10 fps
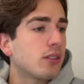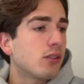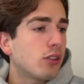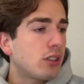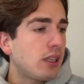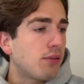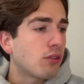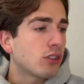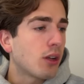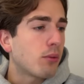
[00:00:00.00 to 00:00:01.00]
see, for
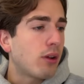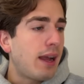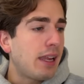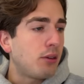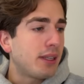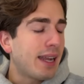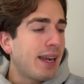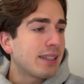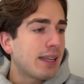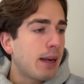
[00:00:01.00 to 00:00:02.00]
example,
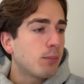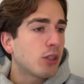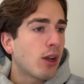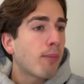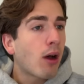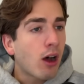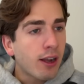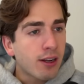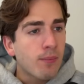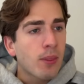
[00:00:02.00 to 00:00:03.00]
AUDCAD gapped up
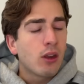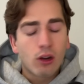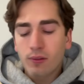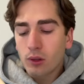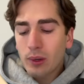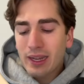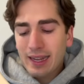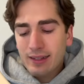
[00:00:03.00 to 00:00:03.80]
higher over the weekend.